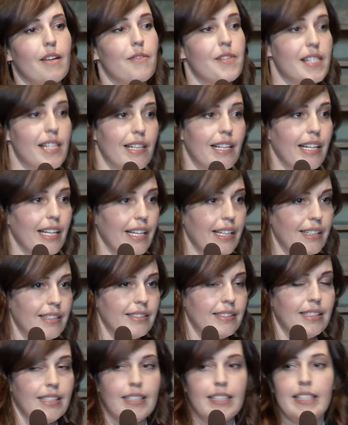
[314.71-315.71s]
a facility,
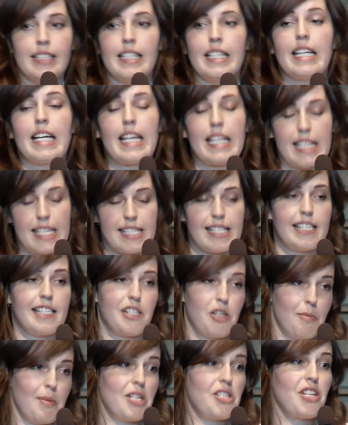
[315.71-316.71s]
unless that's
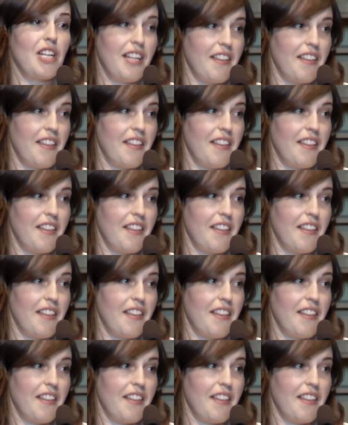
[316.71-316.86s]
your mission,